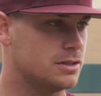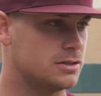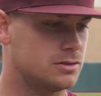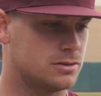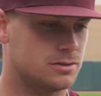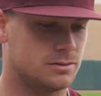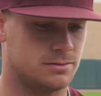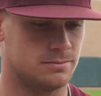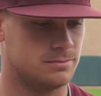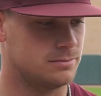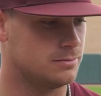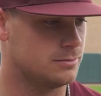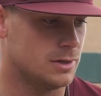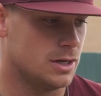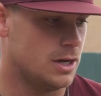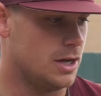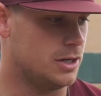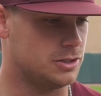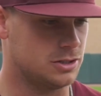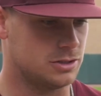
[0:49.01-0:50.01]
It's
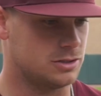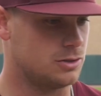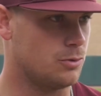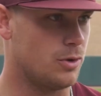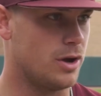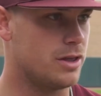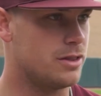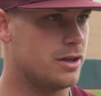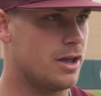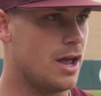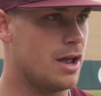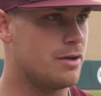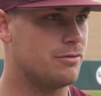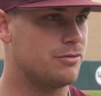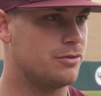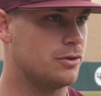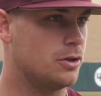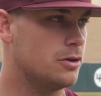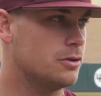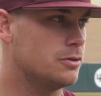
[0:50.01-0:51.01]
just the way the game
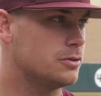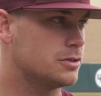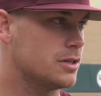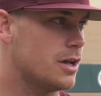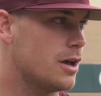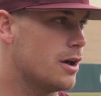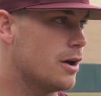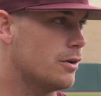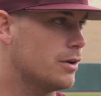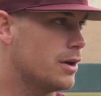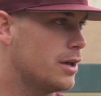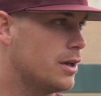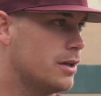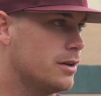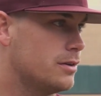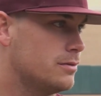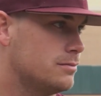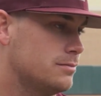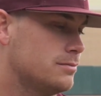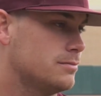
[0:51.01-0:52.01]
flows now.
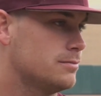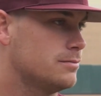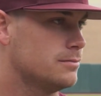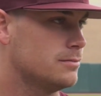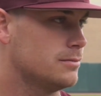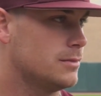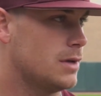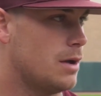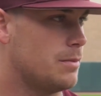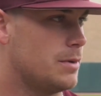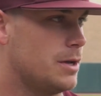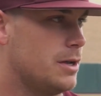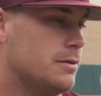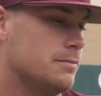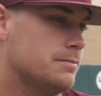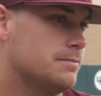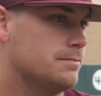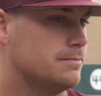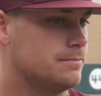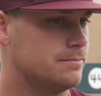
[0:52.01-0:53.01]
And, I
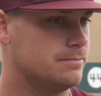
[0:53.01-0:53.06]
mean,